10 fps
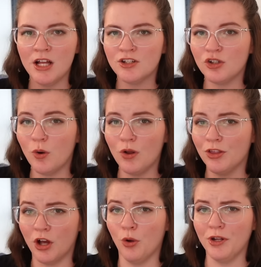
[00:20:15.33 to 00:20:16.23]
So
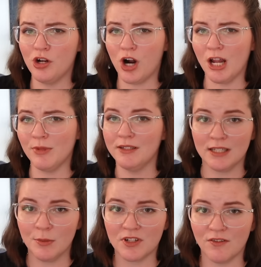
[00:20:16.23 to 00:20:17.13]
the only crime he
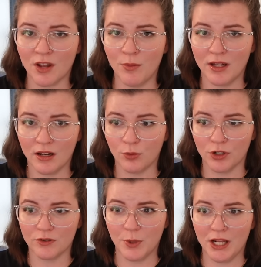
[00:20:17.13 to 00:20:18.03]
seems to have committed
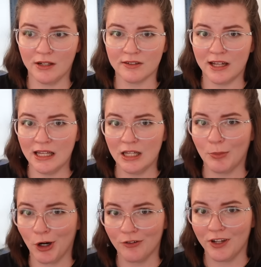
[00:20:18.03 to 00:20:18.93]
was being slightly
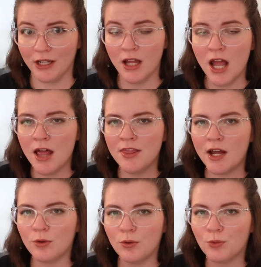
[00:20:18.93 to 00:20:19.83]
pervy,
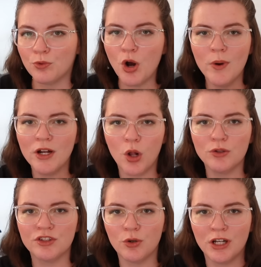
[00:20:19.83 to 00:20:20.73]
that Rowan
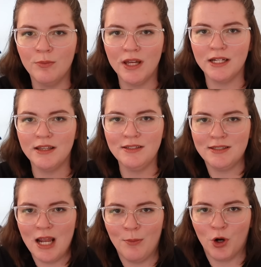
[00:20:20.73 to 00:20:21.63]
also committed the
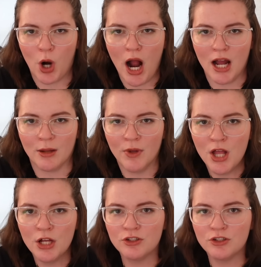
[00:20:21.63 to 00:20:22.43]
same crime.